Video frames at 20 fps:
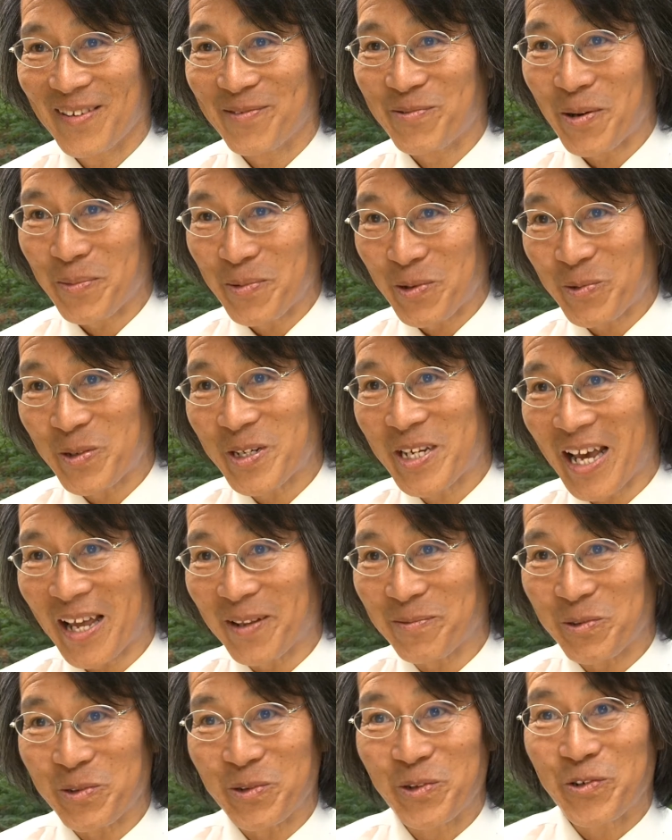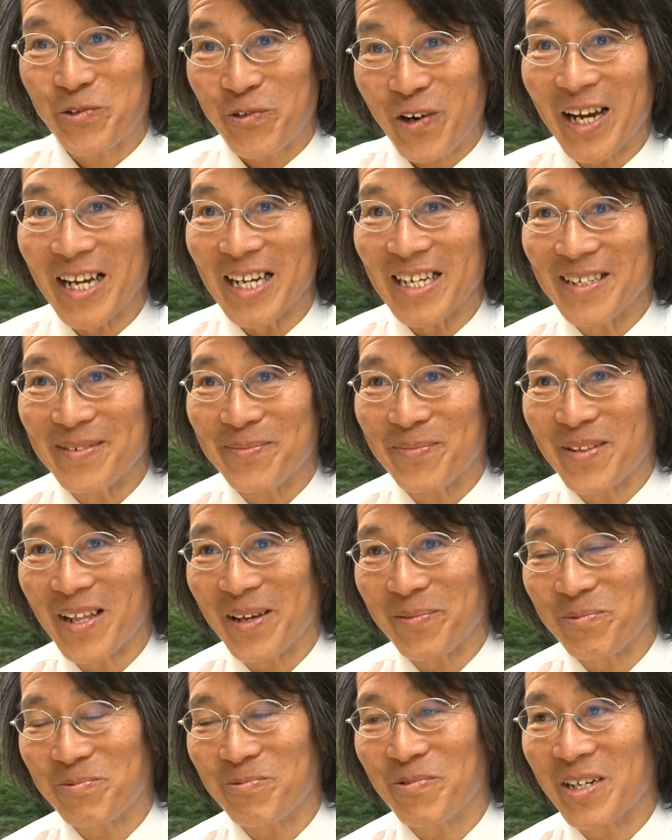Robert Woodhead was great.
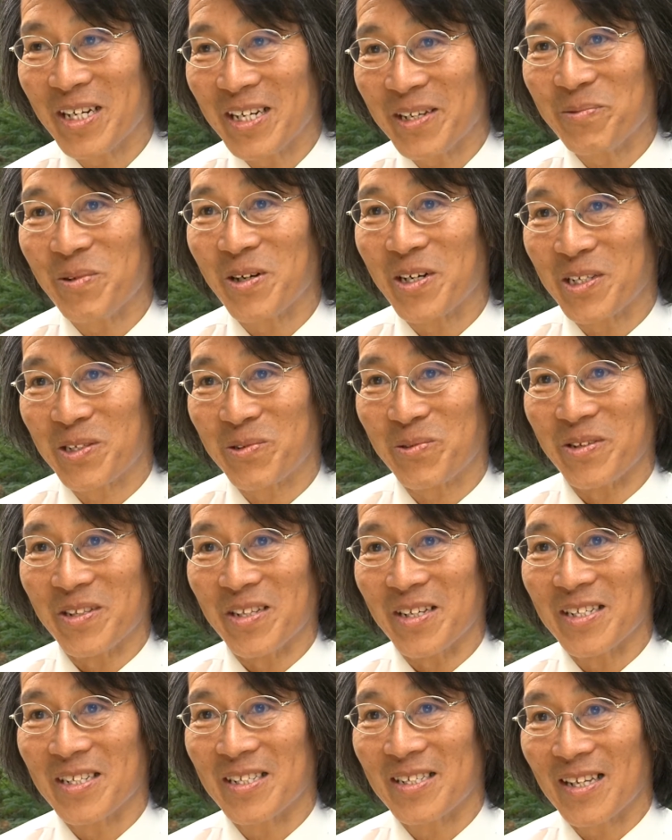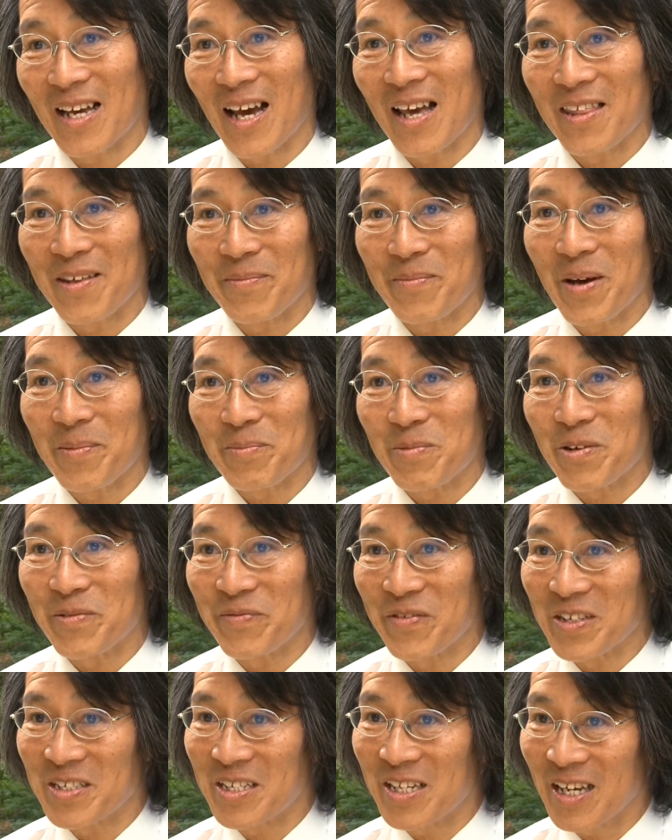They really worked with us as a member
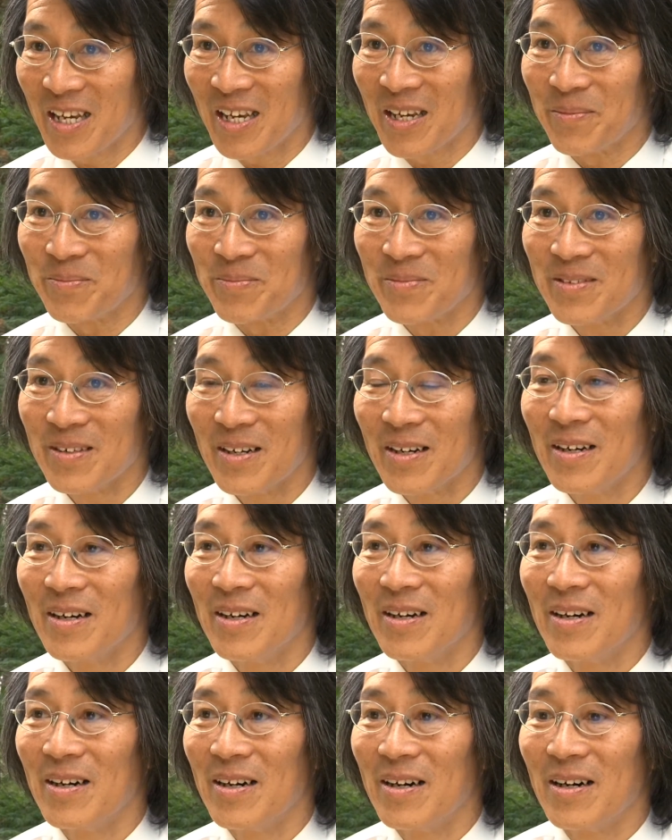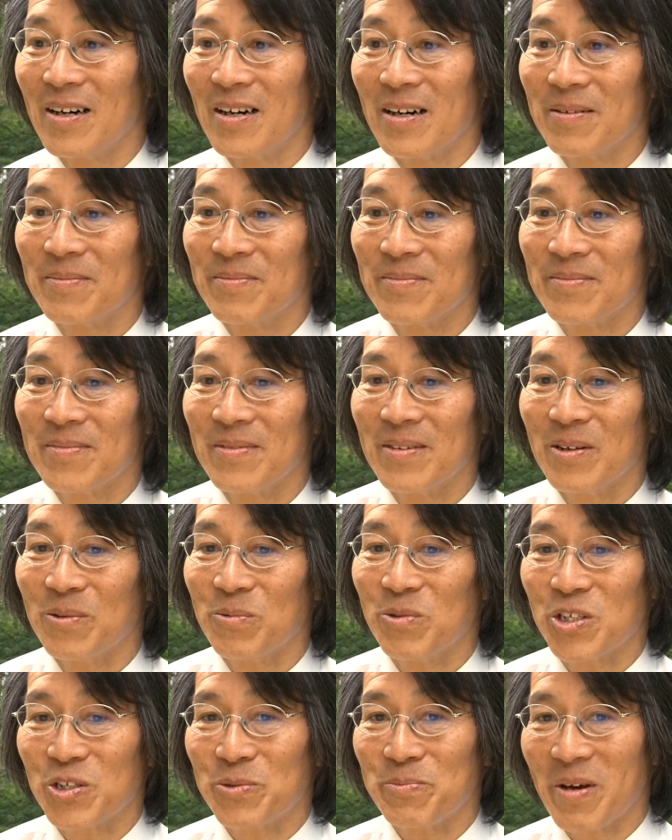of the team,
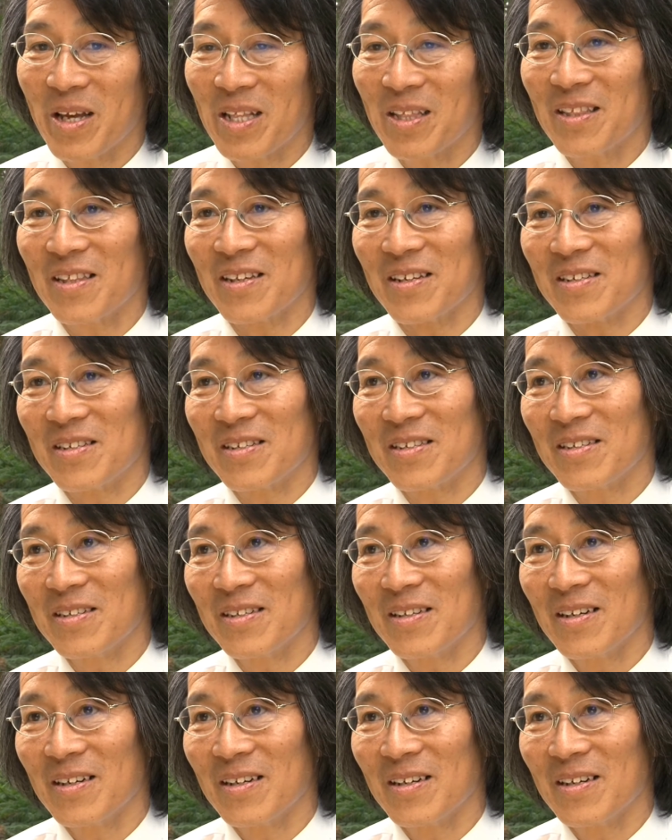which meant that